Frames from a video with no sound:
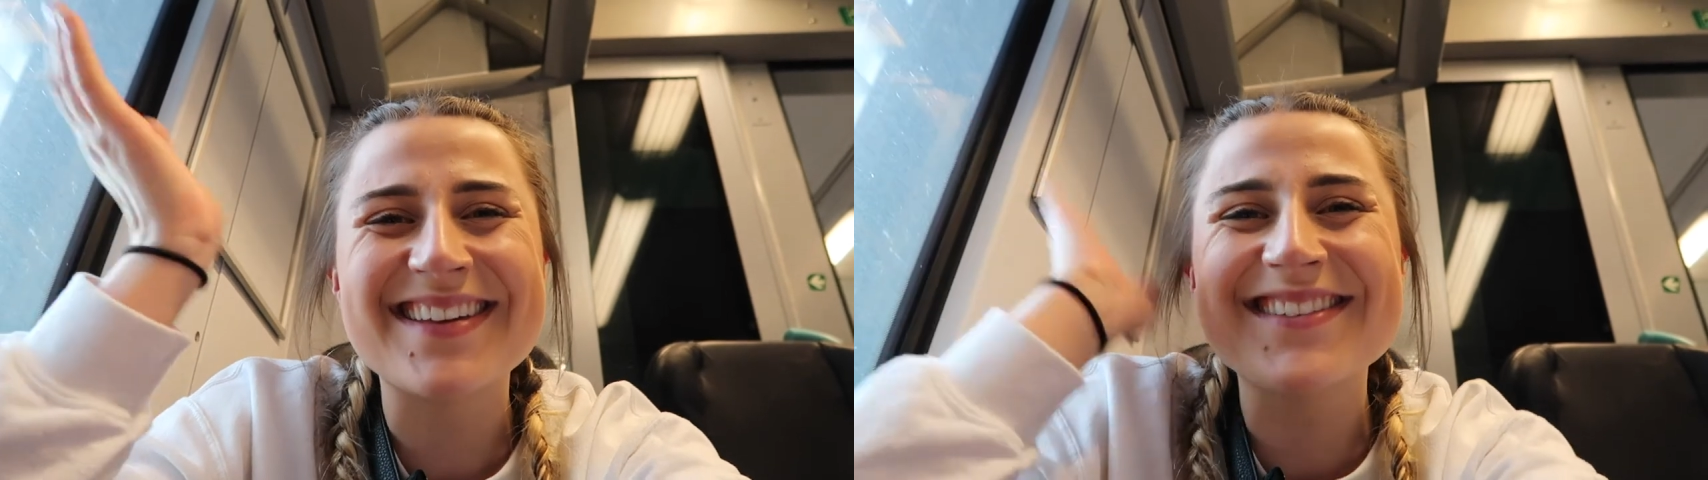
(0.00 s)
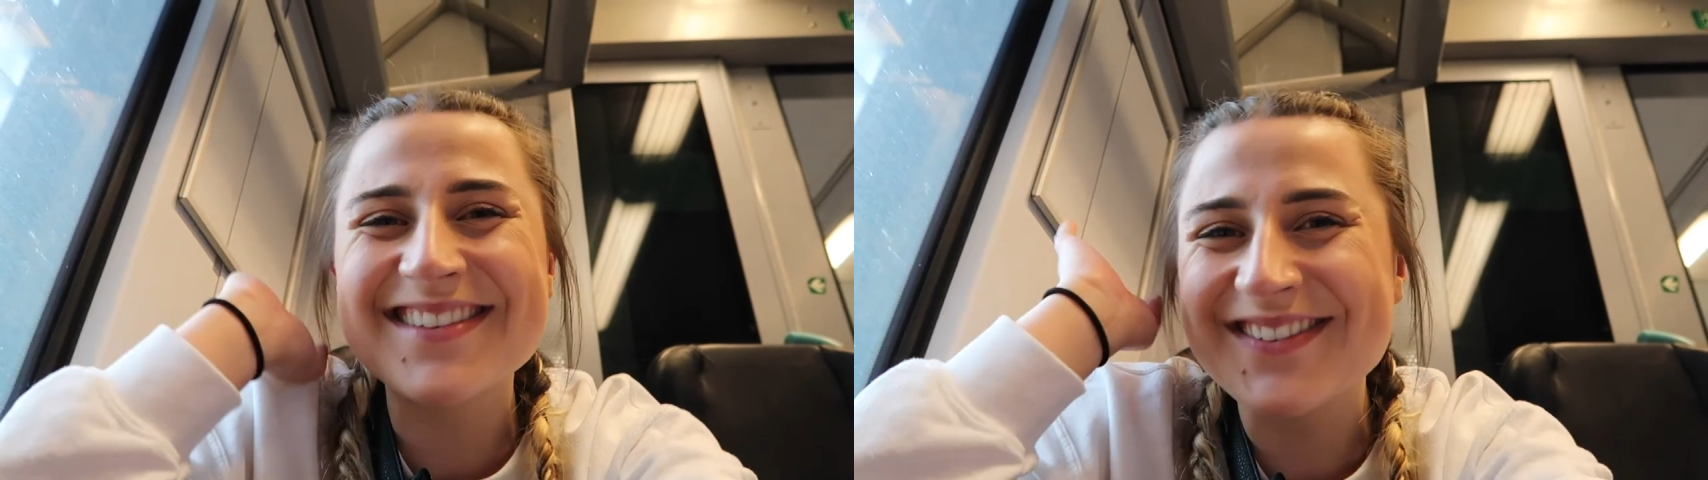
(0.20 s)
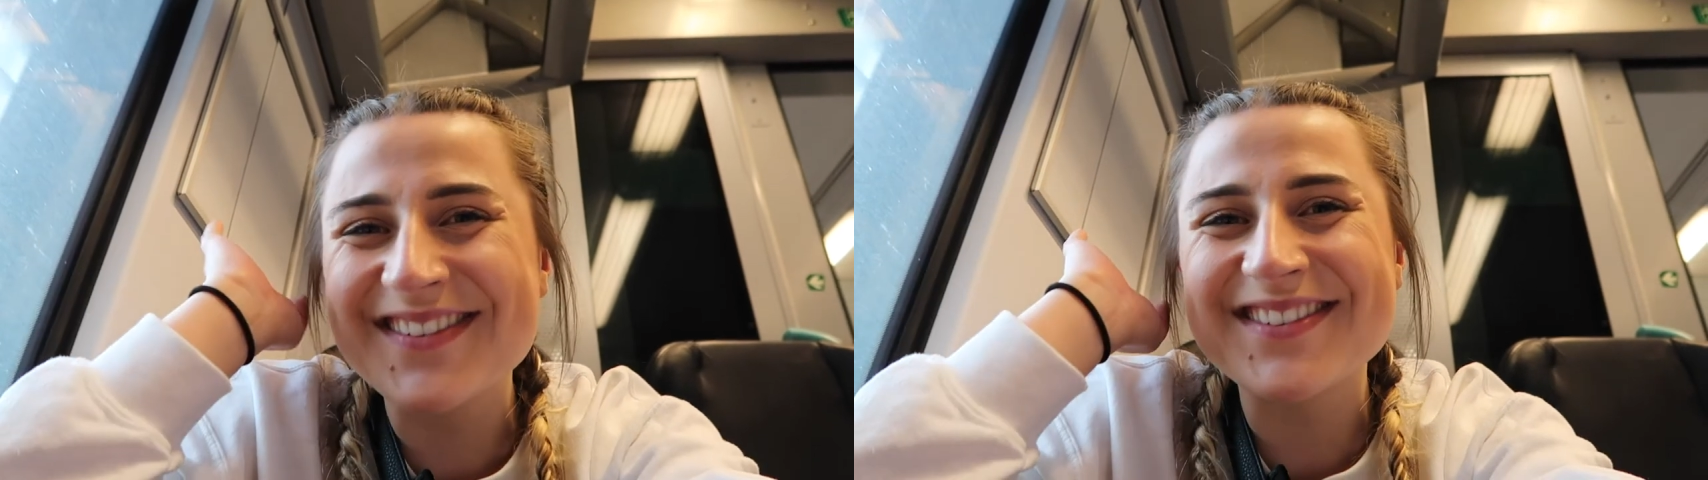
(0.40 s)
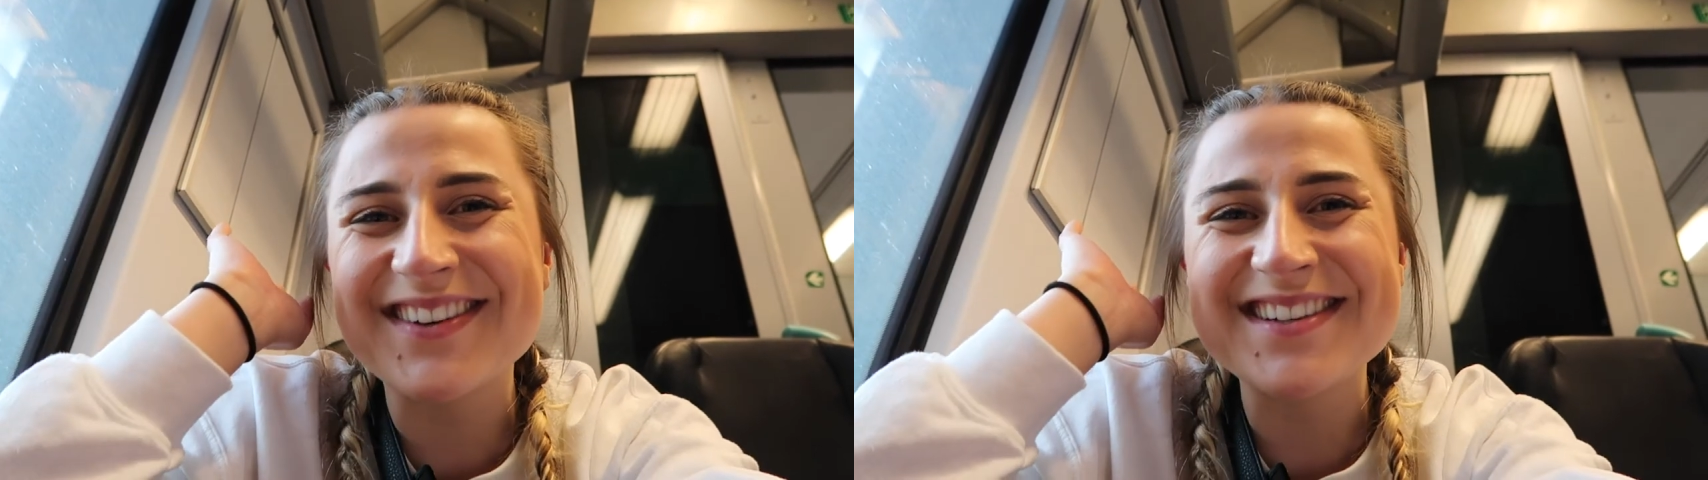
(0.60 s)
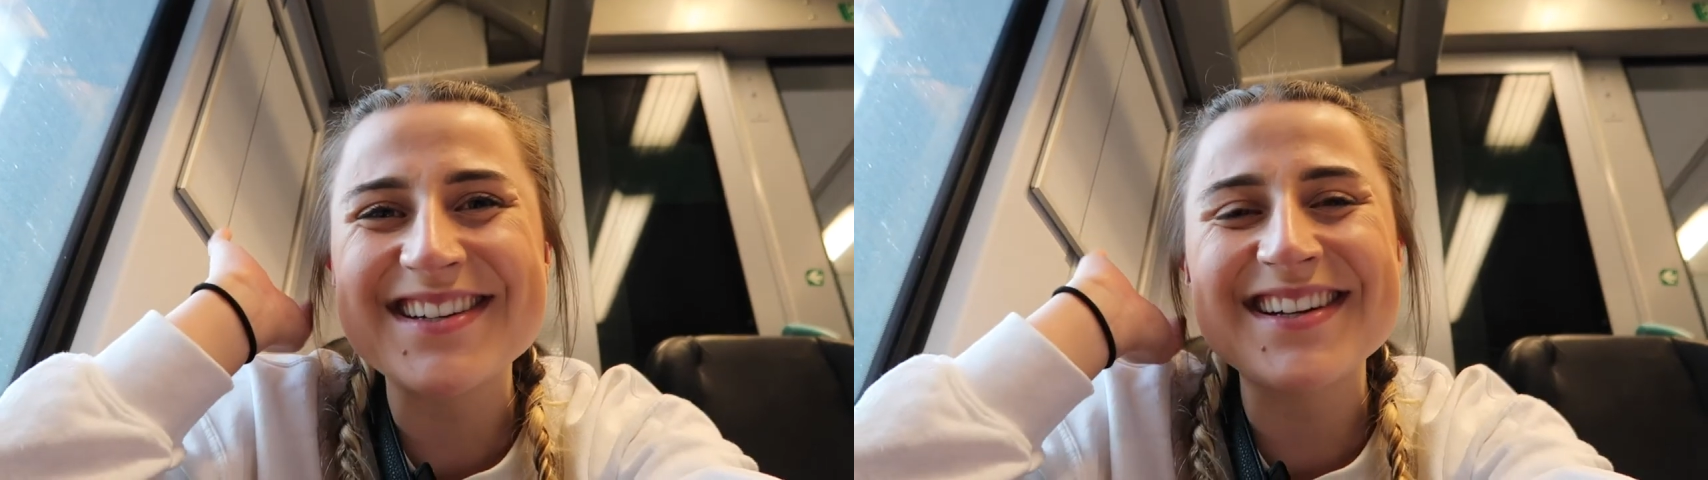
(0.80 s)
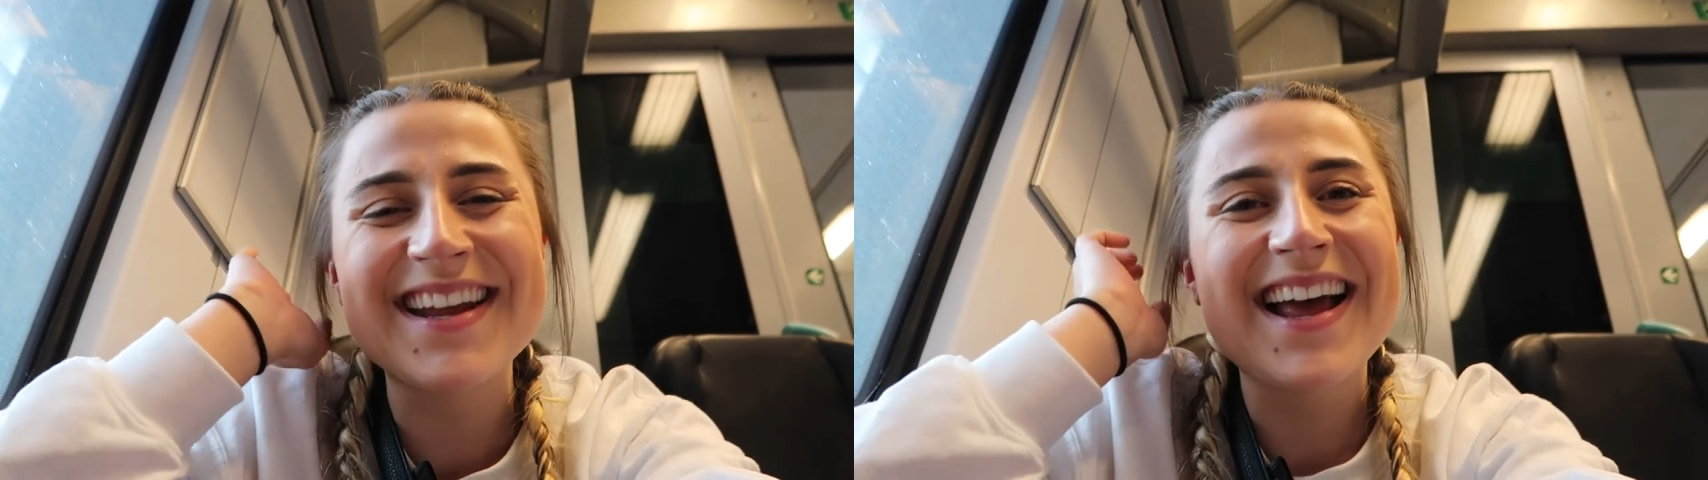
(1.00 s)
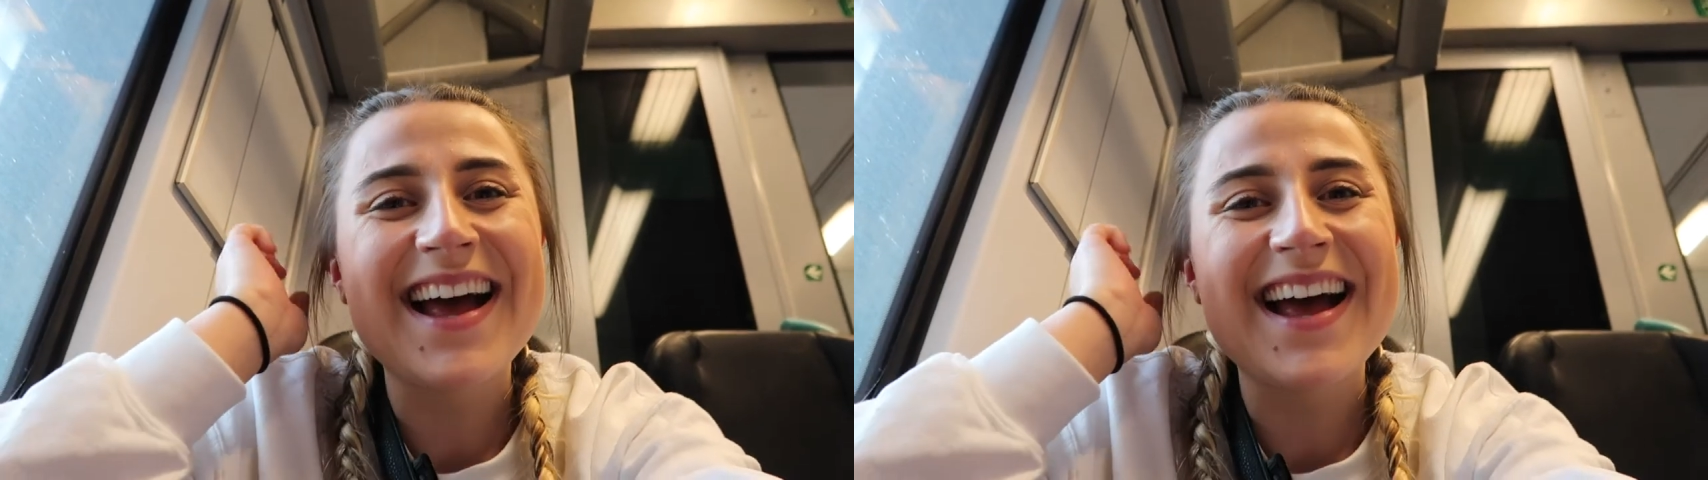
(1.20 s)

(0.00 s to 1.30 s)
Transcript: you so much for watching